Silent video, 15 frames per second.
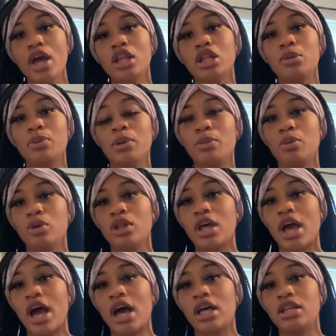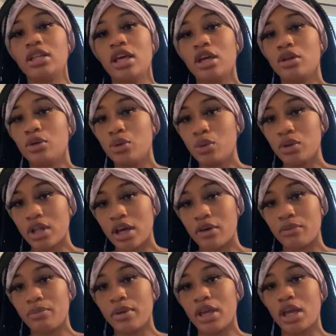the people that do
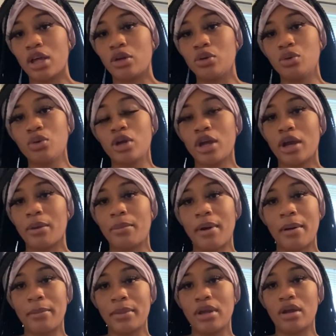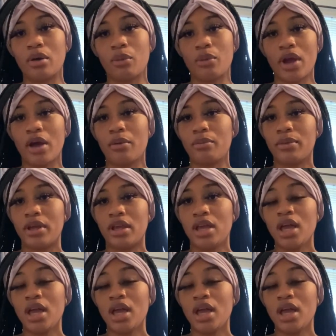love me and do care about me around me